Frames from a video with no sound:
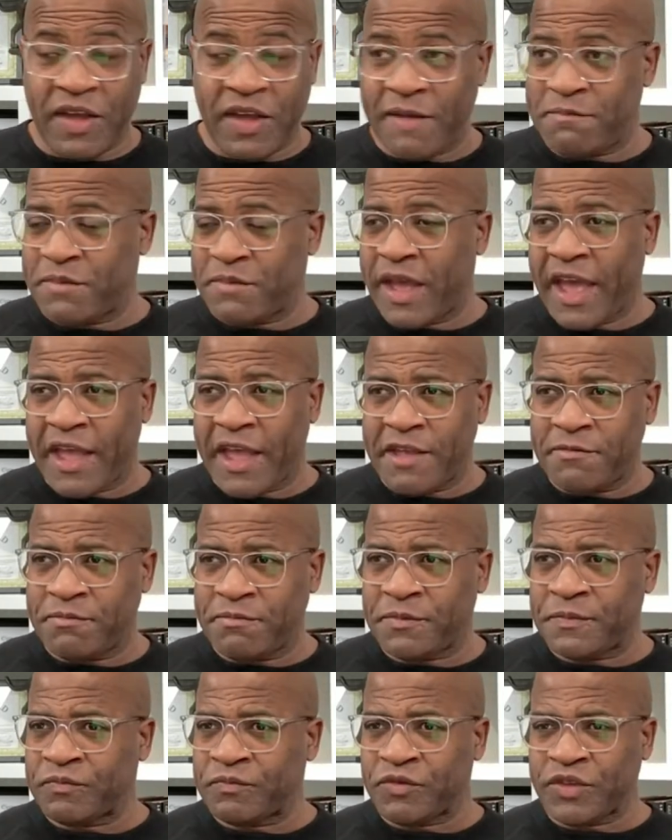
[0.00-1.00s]

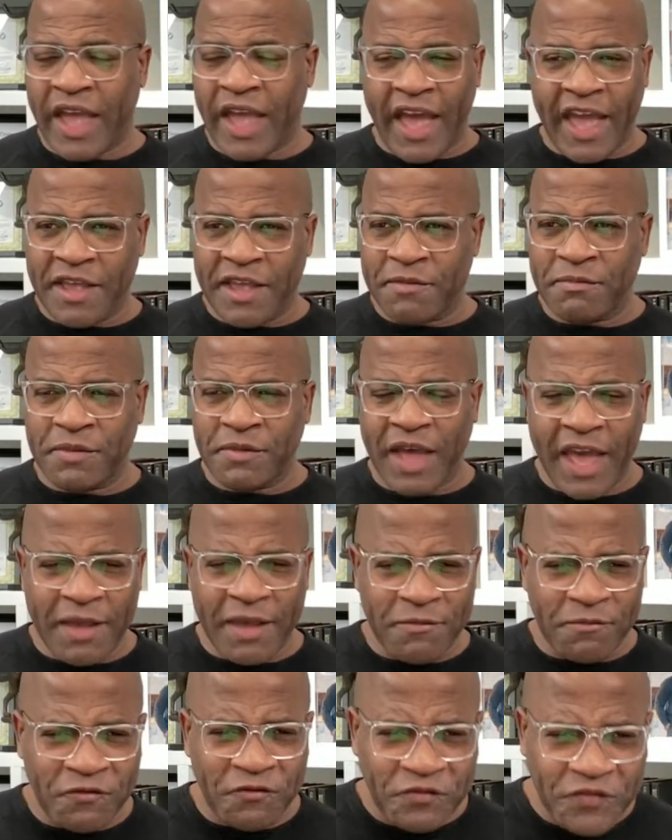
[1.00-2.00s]

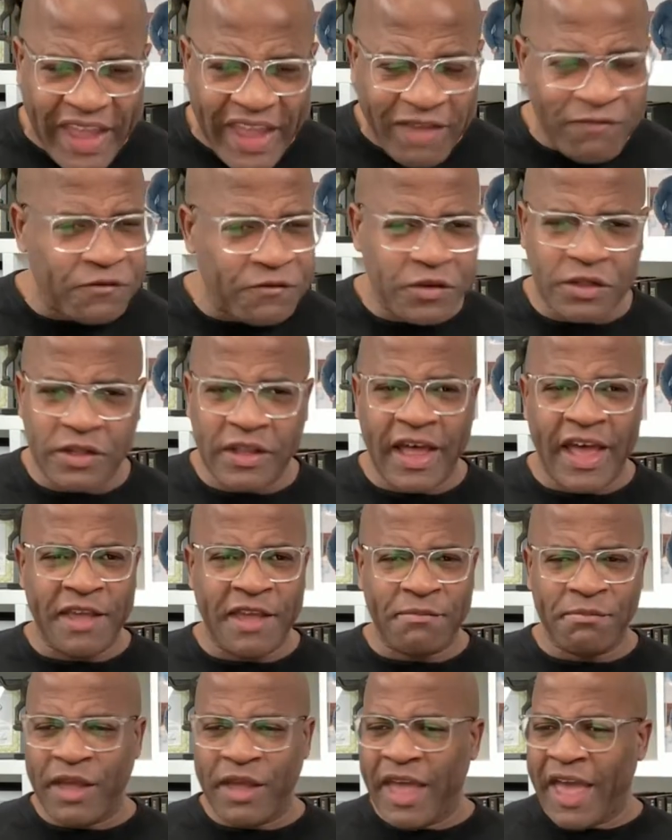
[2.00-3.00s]
I'm fearful.
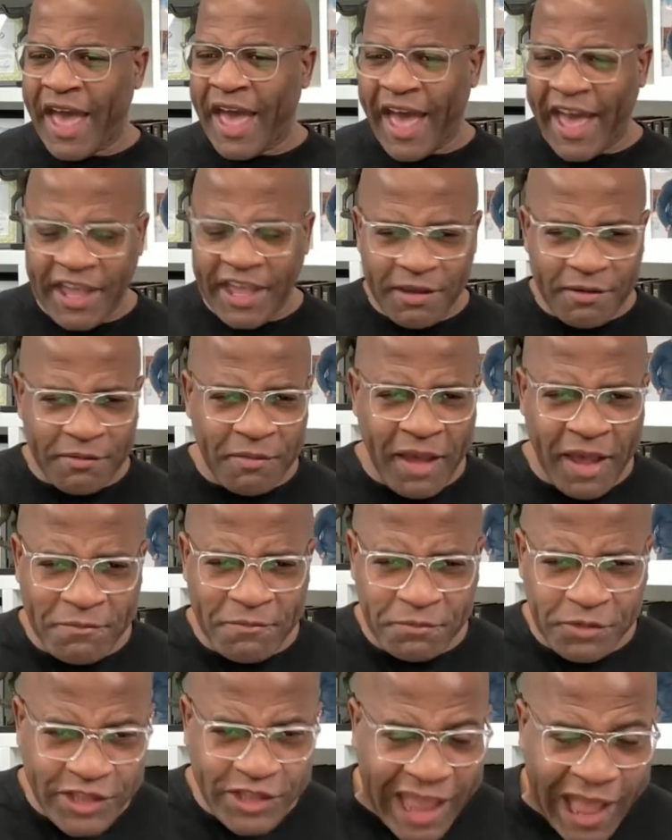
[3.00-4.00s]

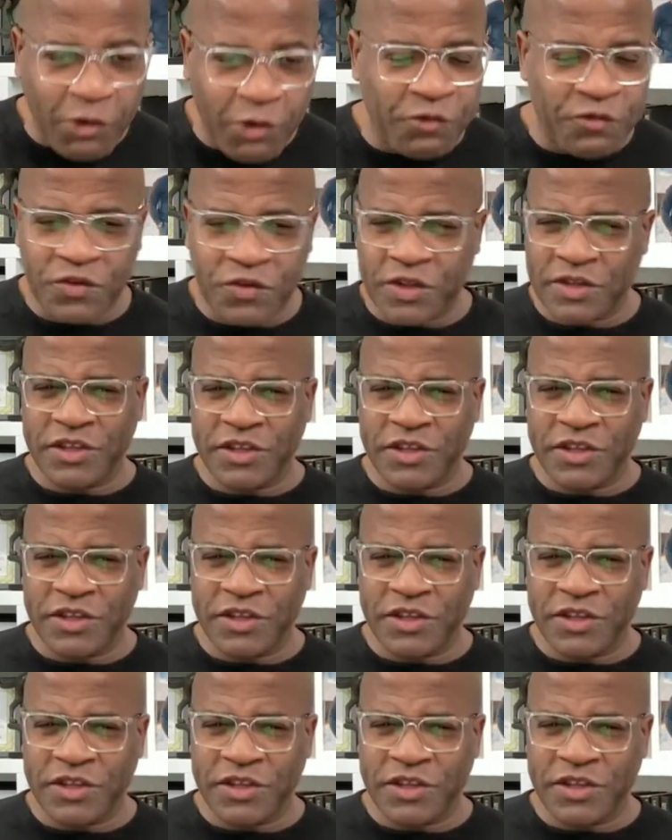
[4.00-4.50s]
I'm doubtful.